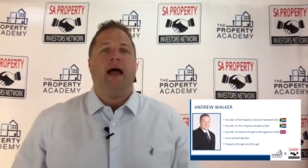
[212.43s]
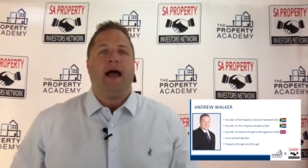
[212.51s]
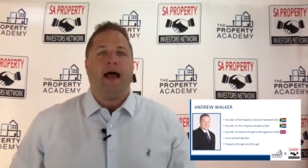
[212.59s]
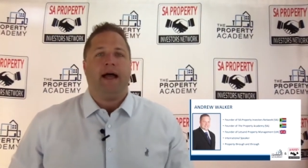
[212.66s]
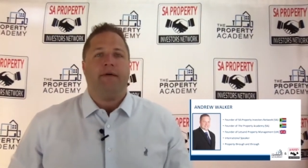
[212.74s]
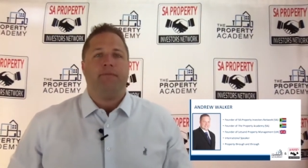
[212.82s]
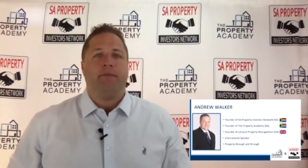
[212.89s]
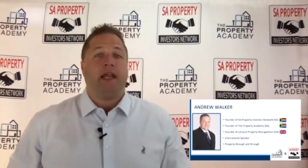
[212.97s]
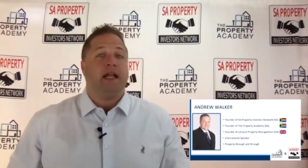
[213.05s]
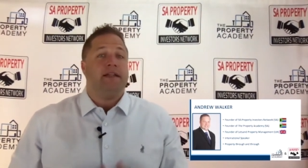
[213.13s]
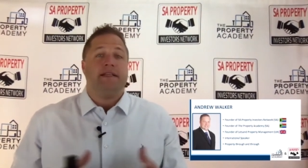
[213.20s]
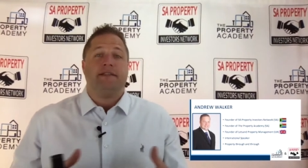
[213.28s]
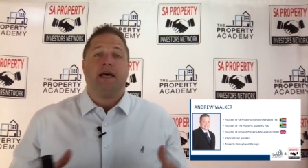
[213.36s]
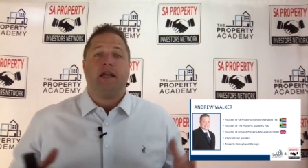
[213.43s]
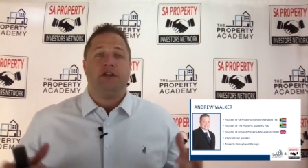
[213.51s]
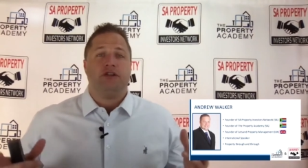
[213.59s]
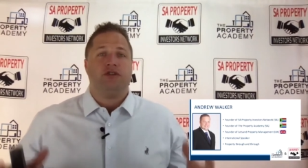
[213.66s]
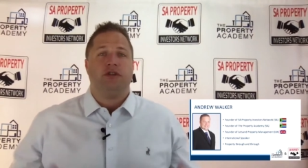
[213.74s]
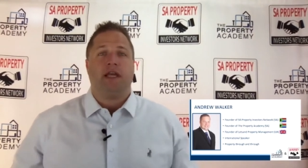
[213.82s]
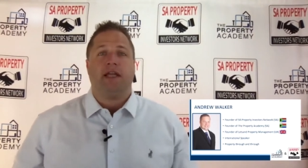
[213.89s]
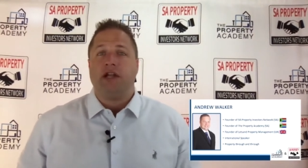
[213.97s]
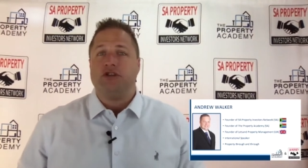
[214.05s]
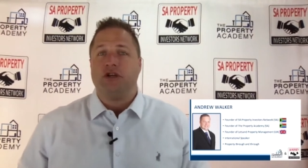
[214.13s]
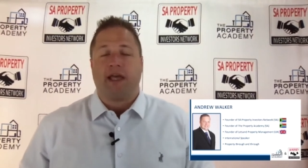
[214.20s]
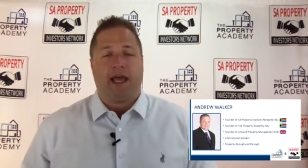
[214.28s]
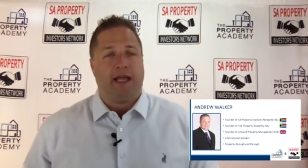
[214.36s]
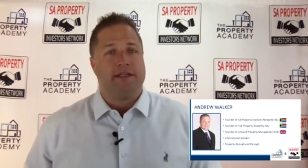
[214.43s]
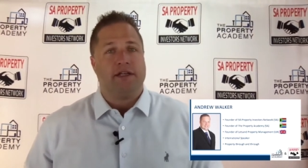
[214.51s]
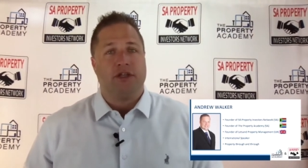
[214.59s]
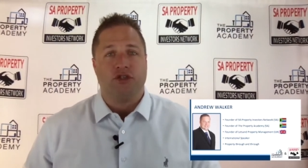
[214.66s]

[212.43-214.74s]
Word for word: um, and I decided just to get educated.